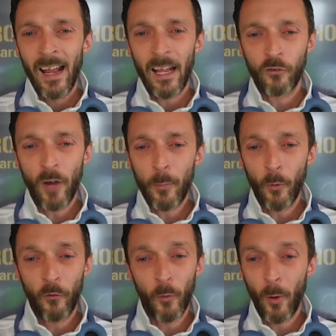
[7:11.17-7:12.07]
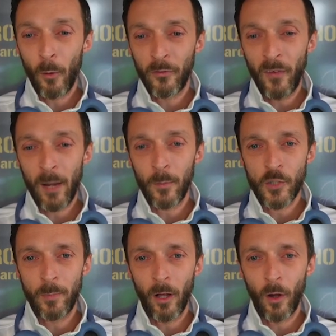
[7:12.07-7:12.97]
is Red Bull football is very
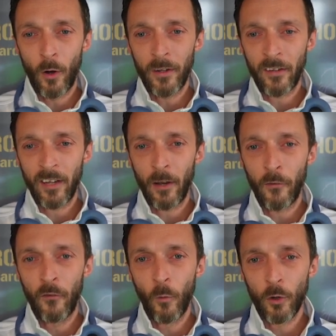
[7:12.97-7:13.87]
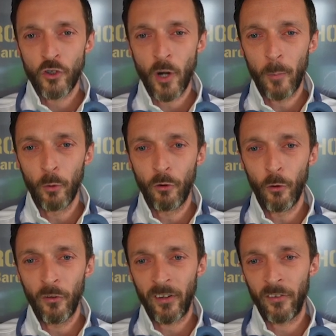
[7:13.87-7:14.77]
much built on this kind of
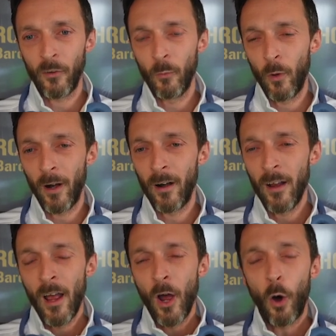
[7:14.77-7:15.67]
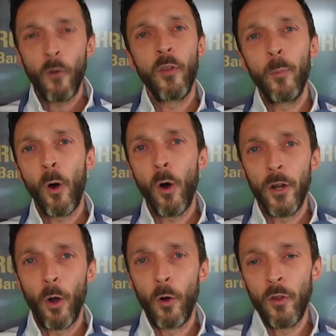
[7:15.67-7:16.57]
4-2-2 system, where off the ball and
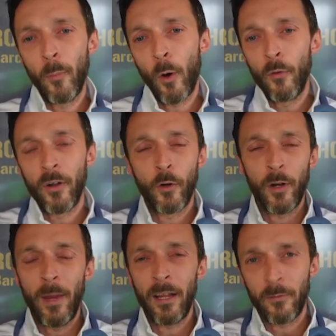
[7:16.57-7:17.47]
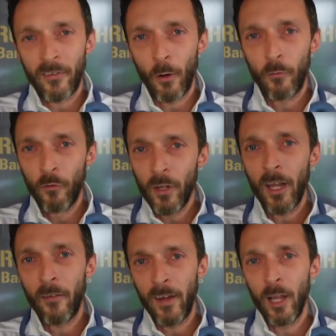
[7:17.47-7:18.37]
on the ball they're going to make themselves really
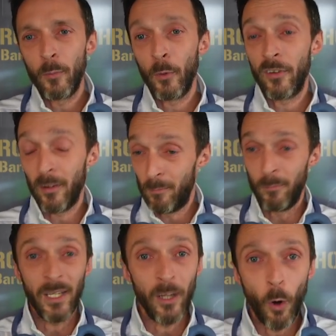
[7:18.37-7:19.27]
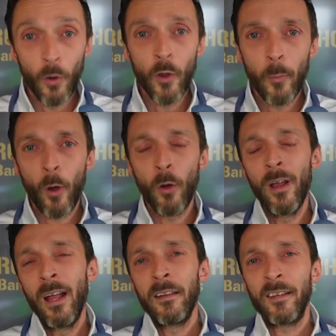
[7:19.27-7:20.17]
available to be on the ball.
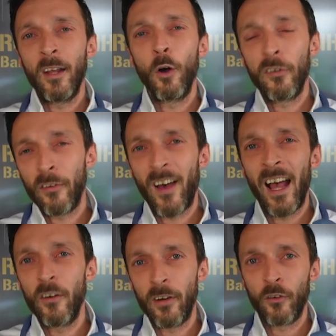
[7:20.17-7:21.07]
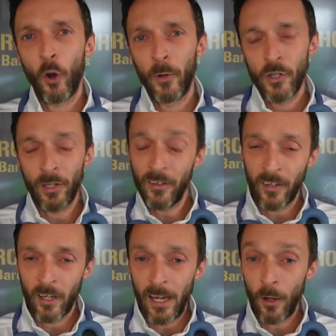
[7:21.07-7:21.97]
They take lots of high risk opportunities to
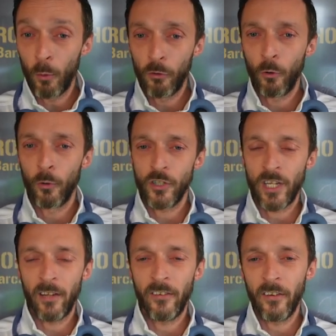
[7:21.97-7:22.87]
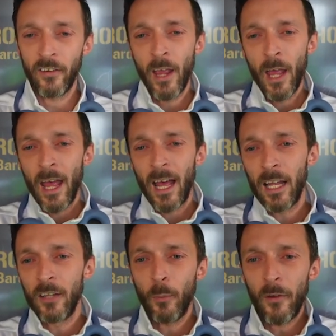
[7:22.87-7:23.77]
create goal scoring chances,
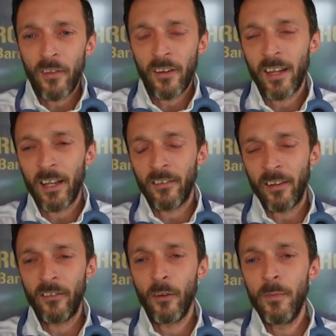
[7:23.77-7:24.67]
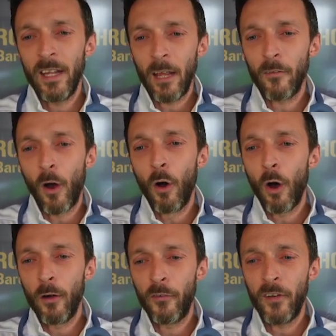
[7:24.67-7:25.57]
and with this kind of system they give a
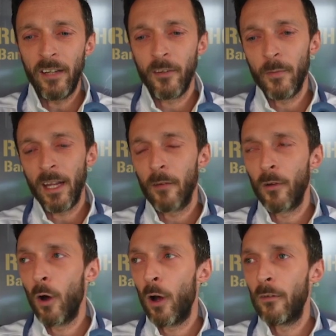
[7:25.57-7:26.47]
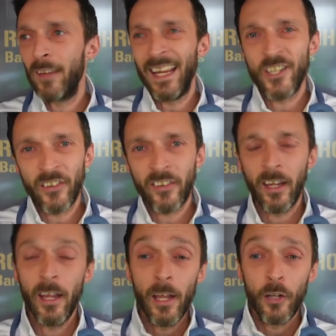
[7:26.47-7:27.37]
lot of freedom, they give a lot of agency
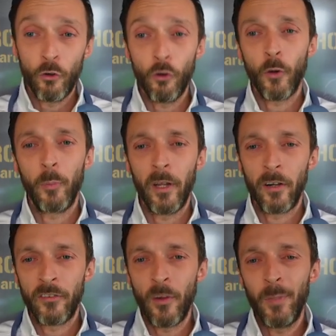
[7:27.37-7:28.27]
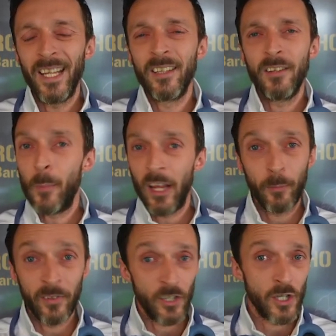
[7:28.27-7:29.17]
to their players to be in the best
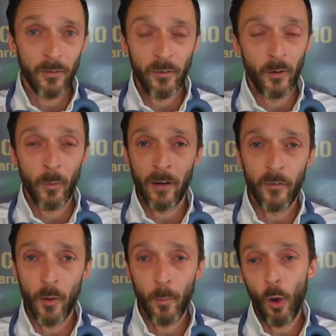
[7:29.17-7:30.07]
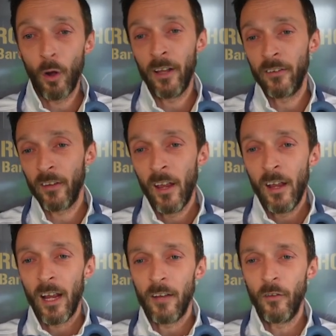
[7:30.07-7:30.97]
position for wherever the ball is
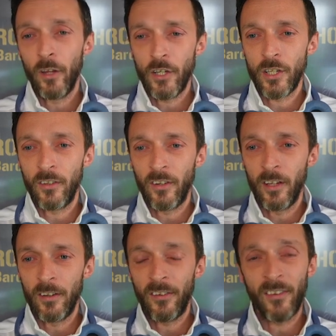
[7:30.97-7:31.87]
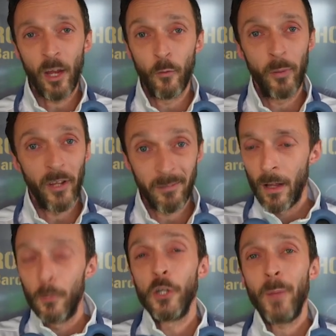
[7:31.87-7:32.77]
in relation to the state of play,
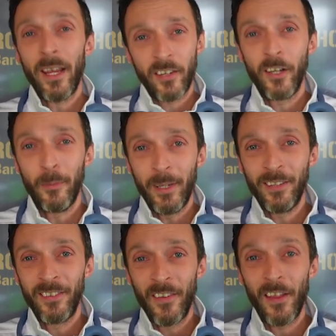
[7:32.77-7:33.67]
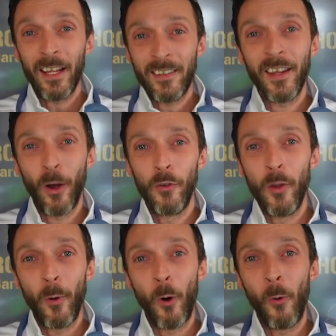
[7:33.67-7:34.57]
which basically means they like to get on the
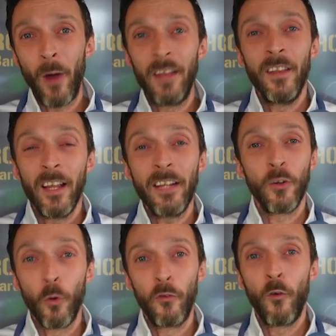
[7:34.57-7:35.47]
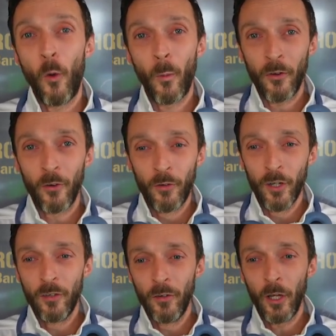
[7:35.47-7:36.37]
ball and they like to go forward
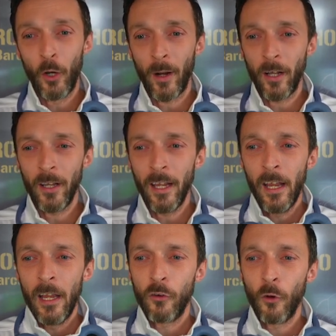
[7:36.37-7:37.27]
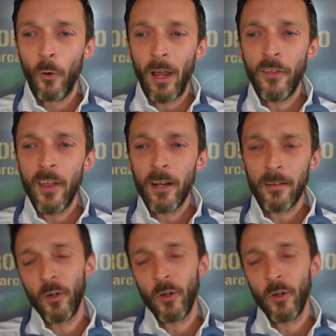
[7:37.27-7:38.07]
really, really quickly. So if they're,